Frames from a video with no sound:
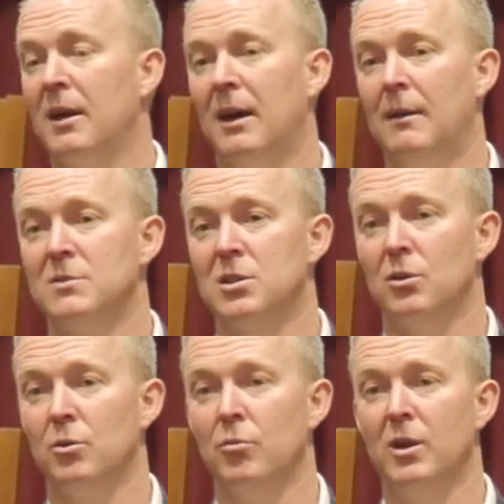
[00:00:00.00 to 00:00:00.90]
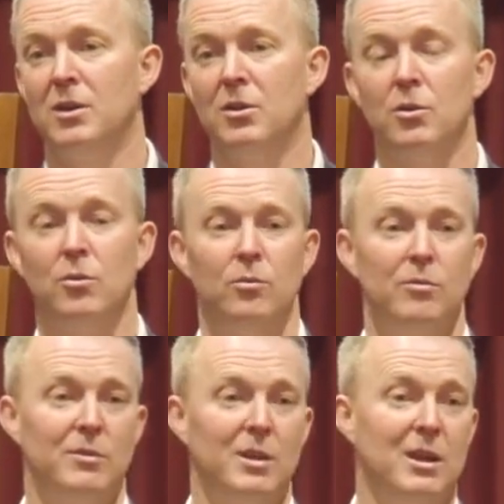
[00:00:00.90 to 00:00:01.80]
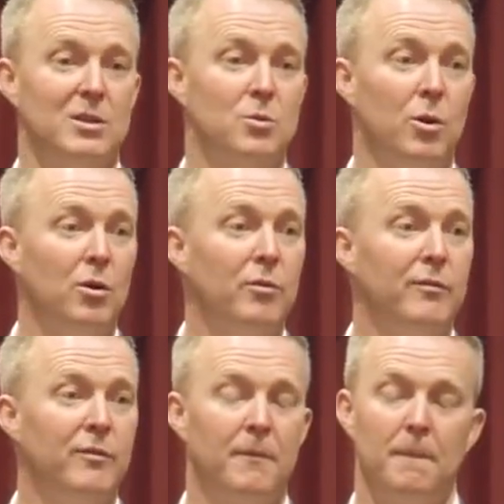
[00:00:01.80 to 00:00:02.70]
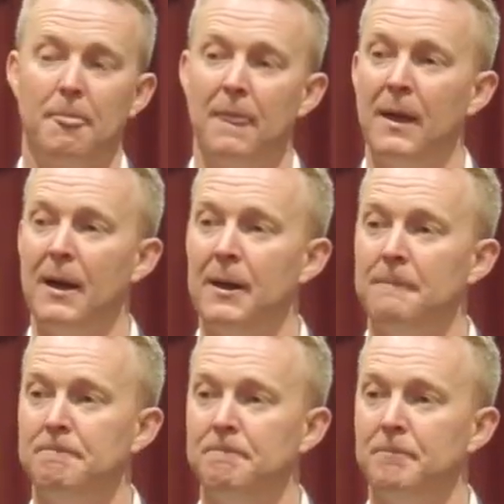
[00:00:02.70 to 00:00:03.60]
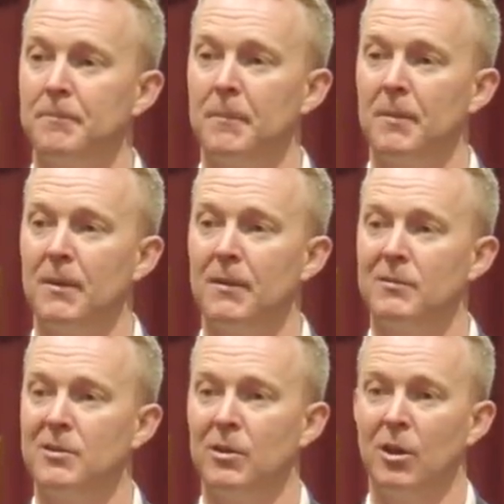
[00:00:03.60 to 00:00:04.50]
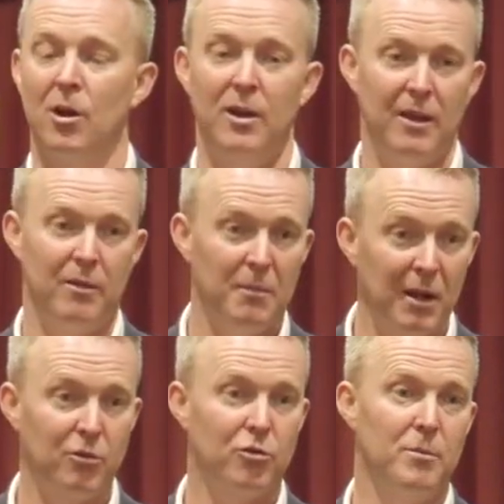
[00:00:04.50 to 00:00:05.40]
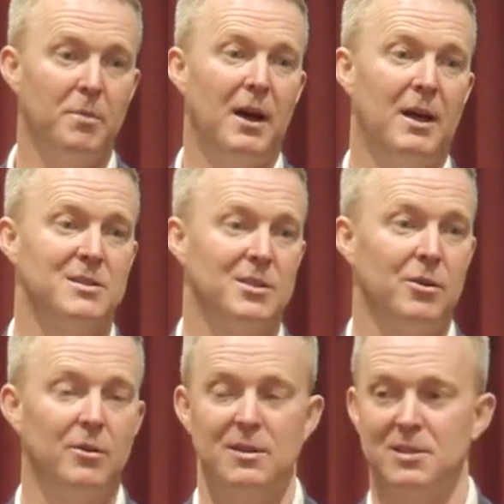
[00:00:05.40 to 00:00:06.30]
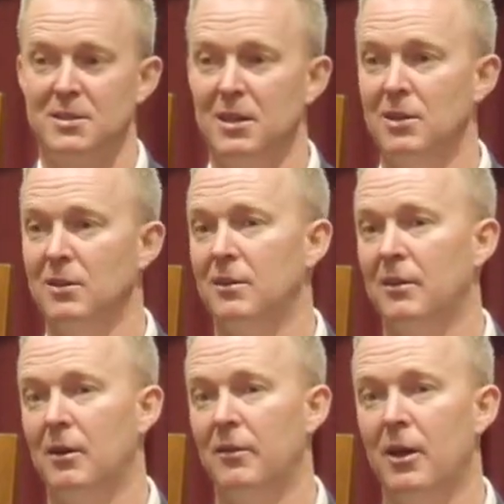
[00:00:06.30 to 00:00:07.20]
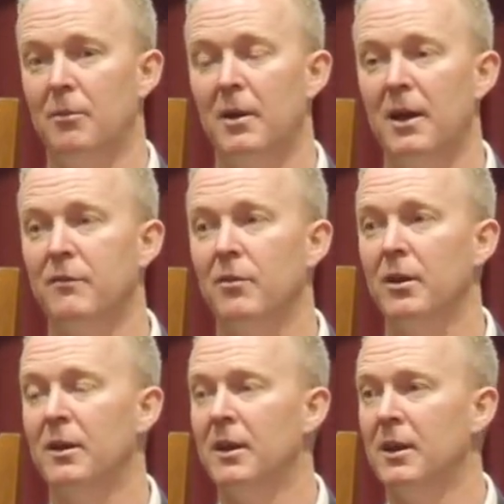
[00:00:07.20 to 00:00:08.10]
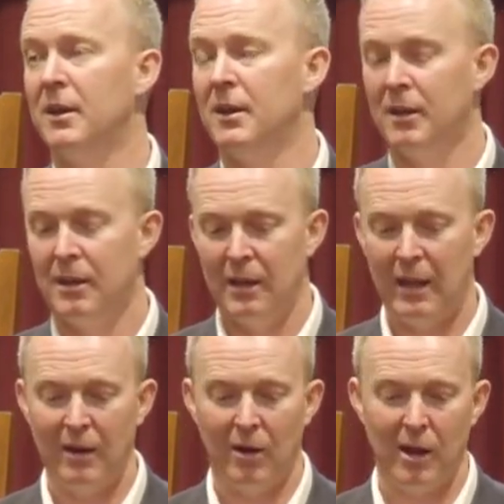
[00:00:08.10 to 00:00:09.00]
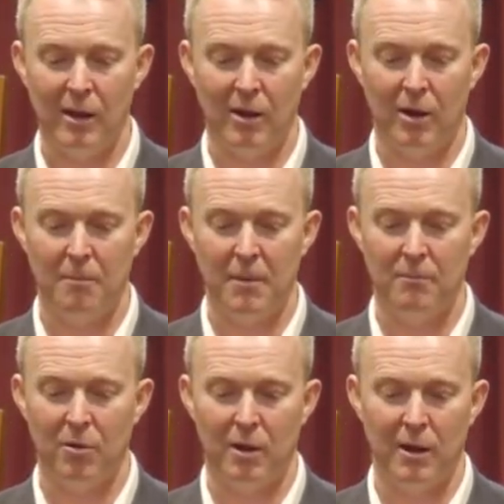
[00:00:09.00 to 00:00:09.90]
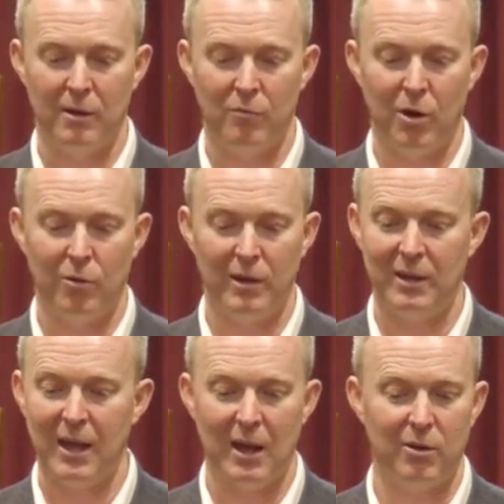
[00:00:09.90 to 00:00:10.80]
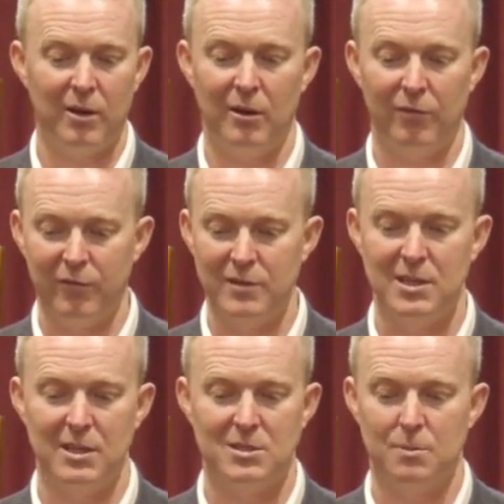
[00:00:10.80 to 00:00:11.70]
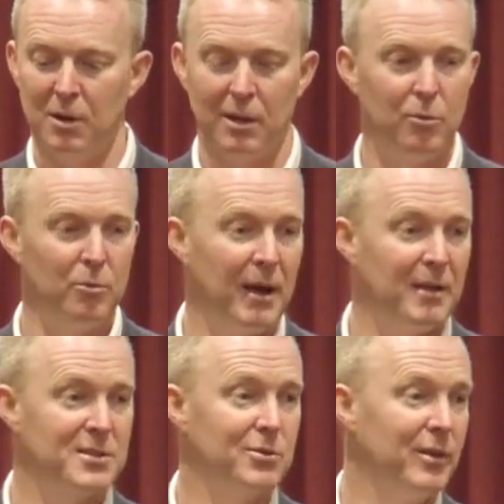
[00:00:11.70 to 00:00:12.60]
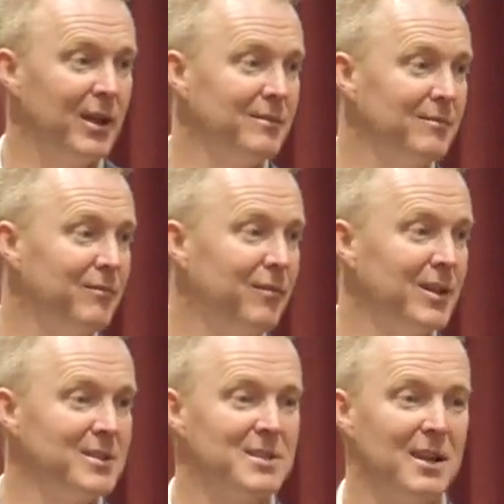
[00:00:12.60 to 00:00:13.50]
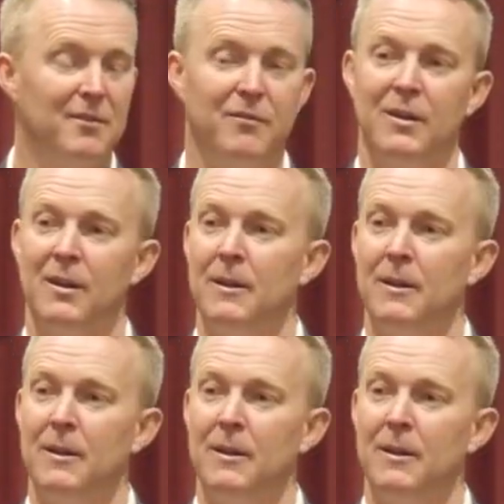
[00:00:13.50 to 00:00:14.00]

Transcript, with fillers: um, to redo year 12 um, to go down the military path. So as I said, they'd, they'd pay for it. And I, I remember I enrolled in calculus, physics, applicable maths, all that fun stuff.